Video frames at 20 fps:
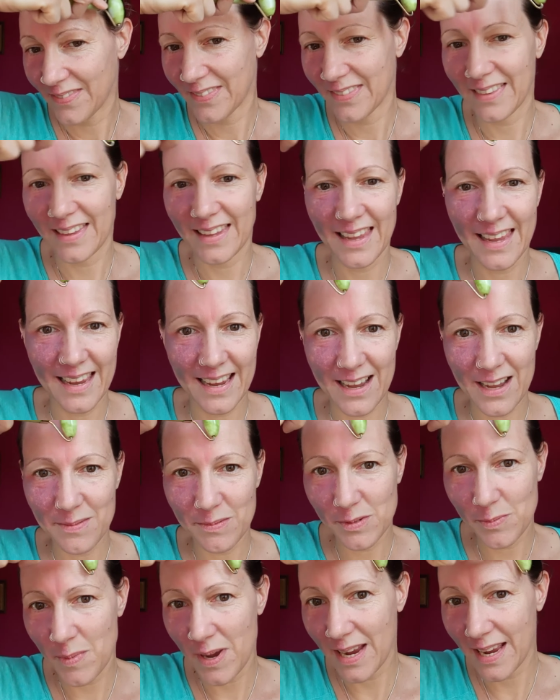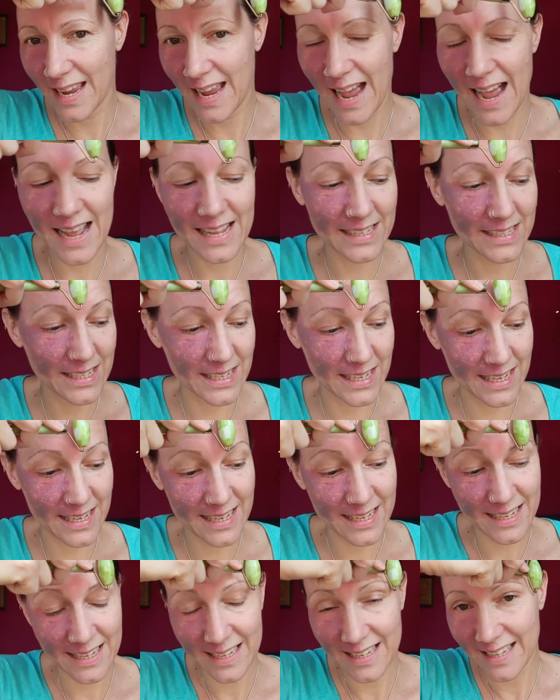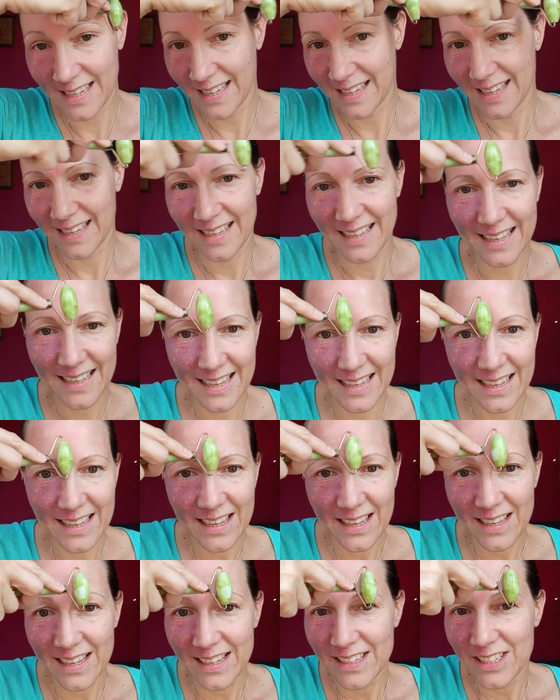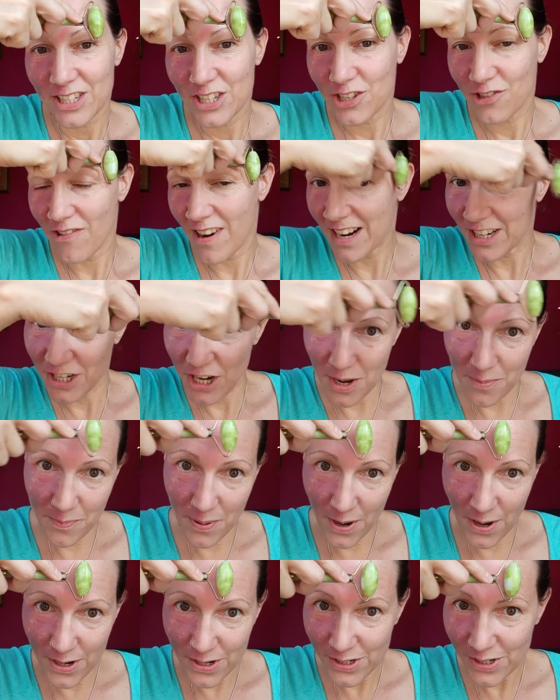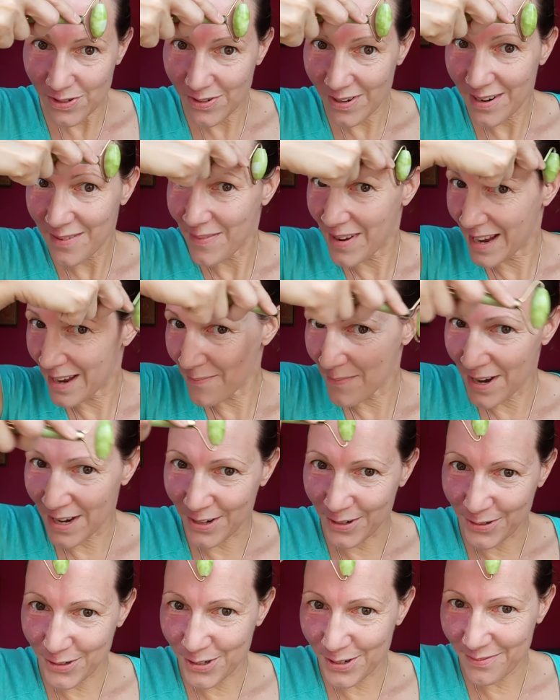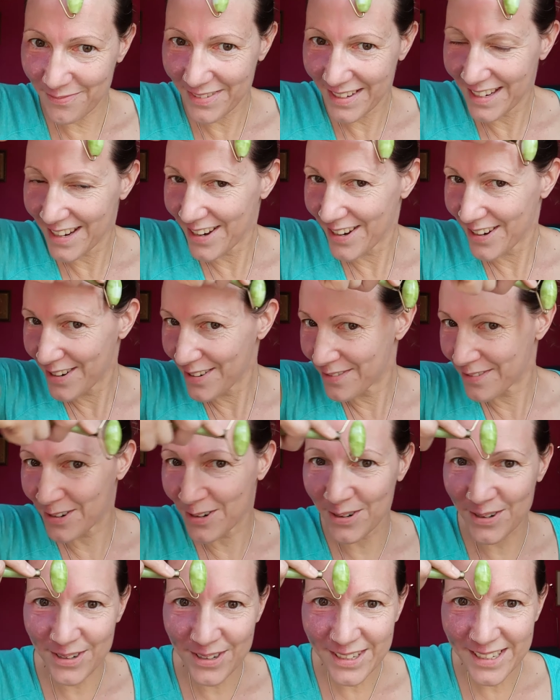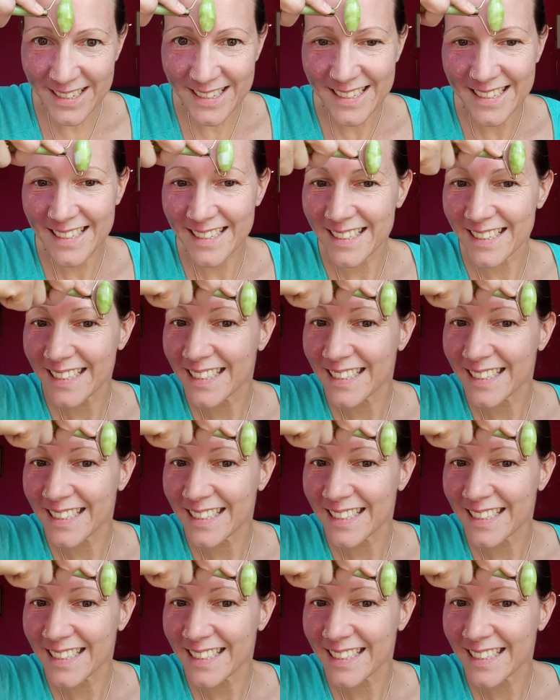And here comes my cat to scratch her post while I'm making my YouTube video, of course.